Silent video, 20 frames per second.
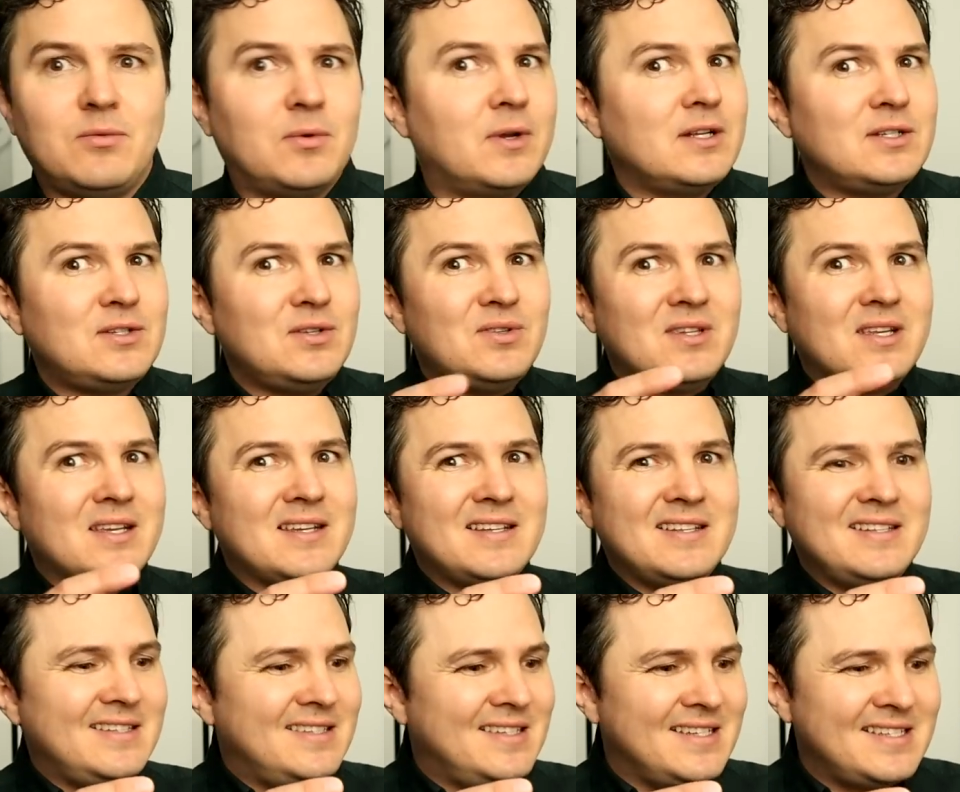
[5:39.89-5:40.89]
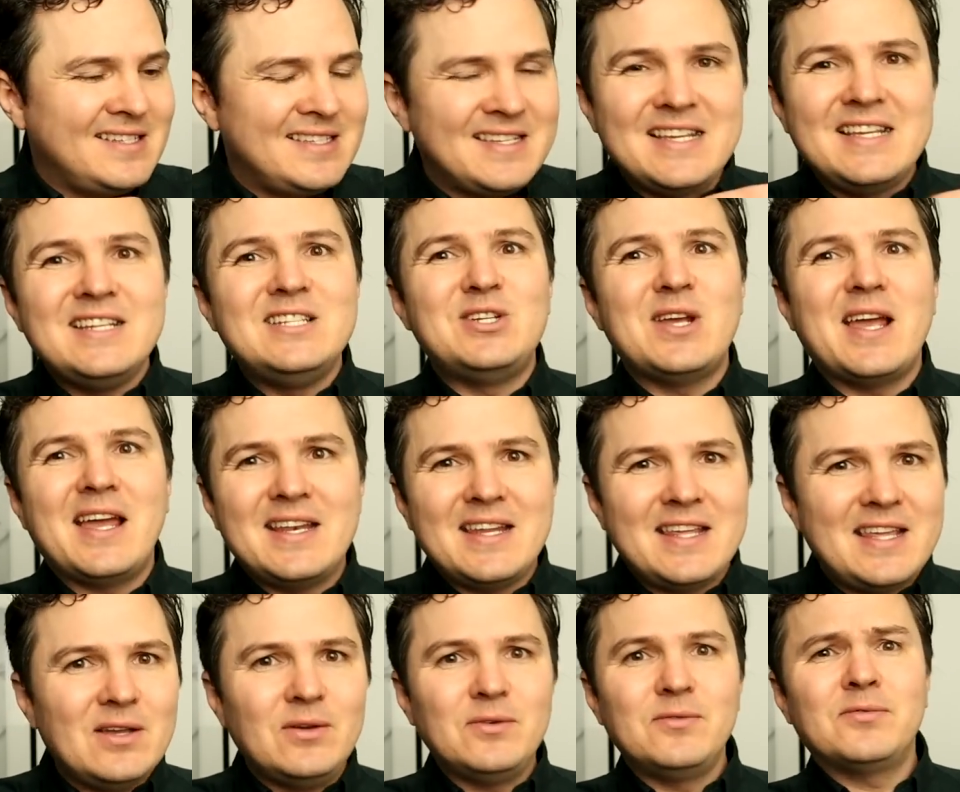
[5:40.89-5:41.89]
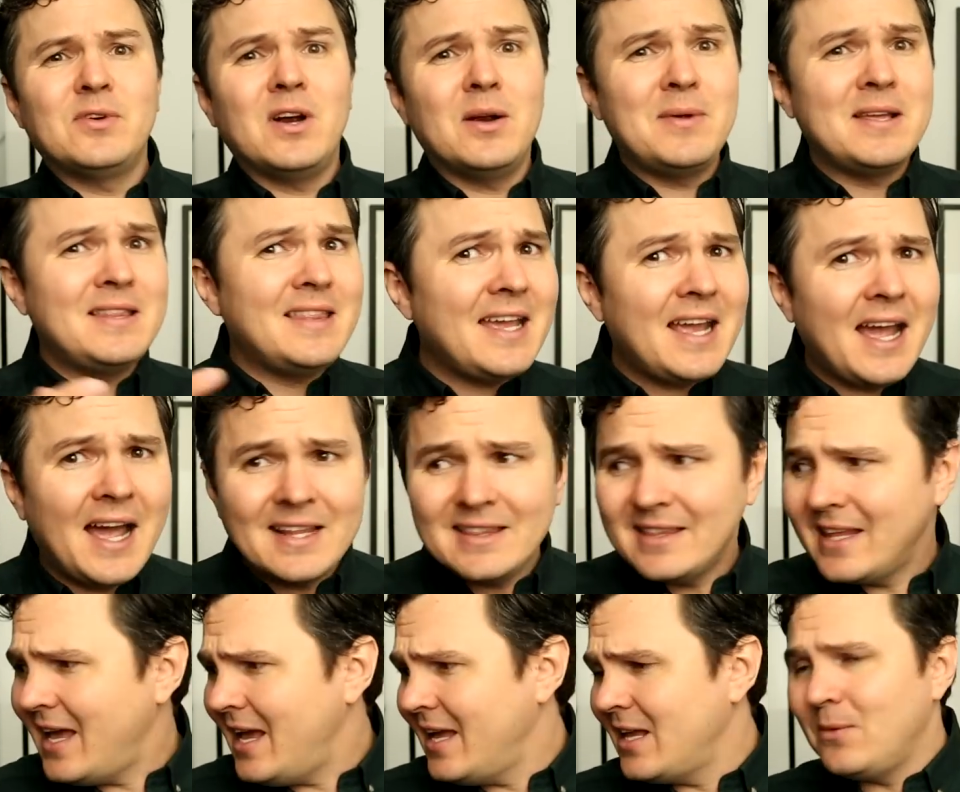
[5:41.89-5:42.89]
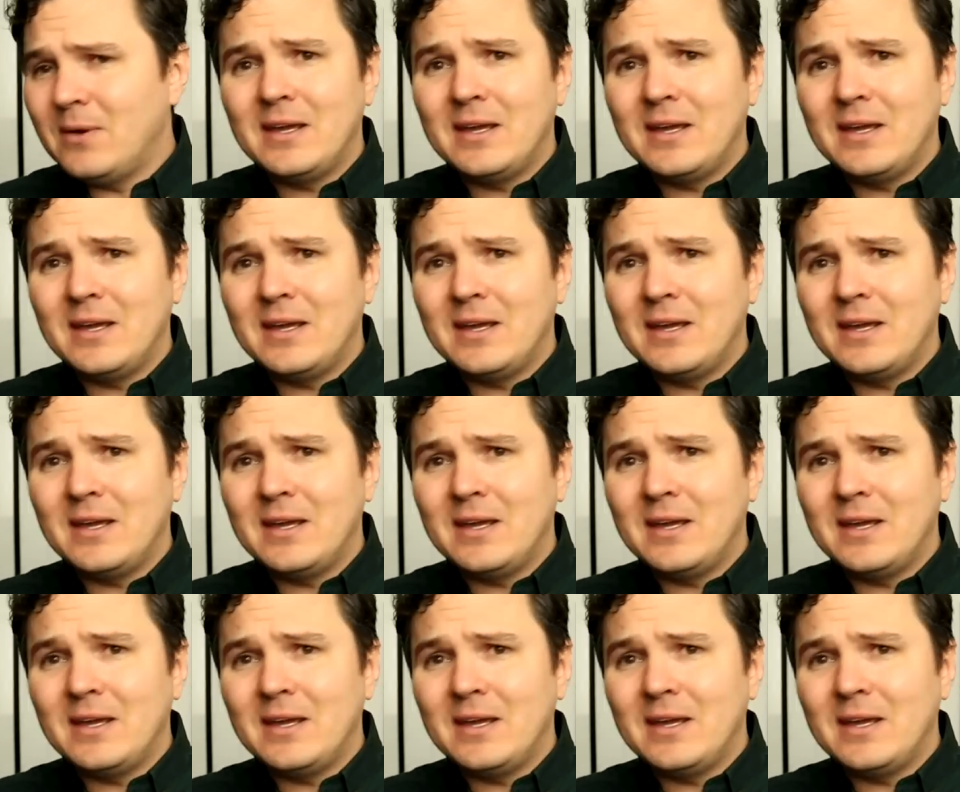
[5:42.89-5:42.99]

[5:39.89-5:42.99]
If you want to do the the degen yield farming, they got that.